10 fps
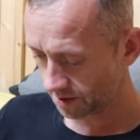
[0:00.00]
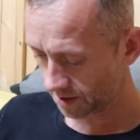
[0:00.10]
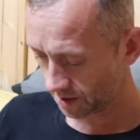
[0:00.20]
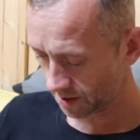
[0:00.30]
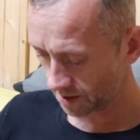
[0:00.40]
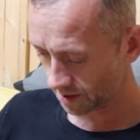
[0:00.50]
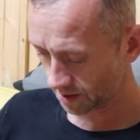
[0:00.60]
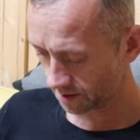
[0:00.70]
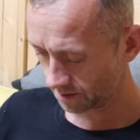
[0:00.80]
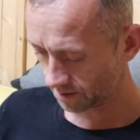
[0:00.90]

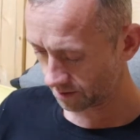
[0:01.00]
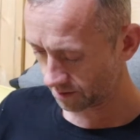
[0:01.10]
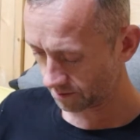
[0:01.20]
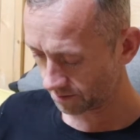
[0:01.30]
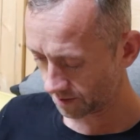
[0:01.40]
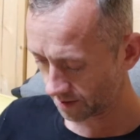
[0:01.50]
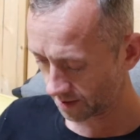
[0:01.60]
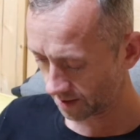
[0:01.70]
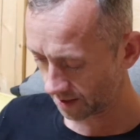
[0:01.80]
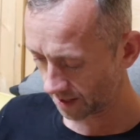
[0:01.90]
Um,
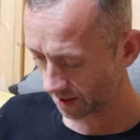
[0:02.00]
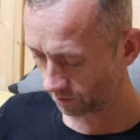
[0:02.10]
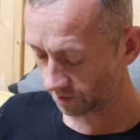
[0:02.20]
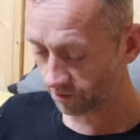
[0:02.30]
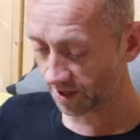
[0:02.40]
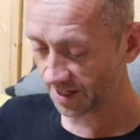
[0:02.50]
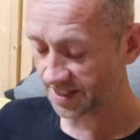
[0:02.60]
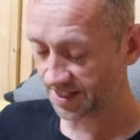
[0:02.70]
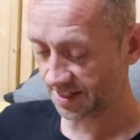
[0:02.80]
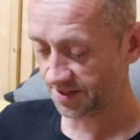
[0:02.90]
I will release
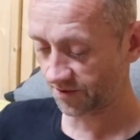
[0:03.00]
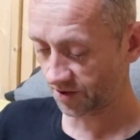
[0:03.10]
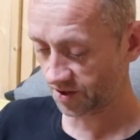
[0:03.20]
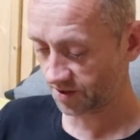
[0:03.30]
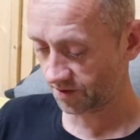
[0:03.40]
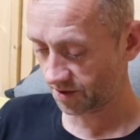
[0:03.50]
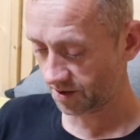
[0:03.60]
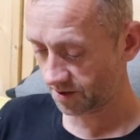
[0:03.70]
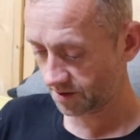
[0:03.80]
this first of all.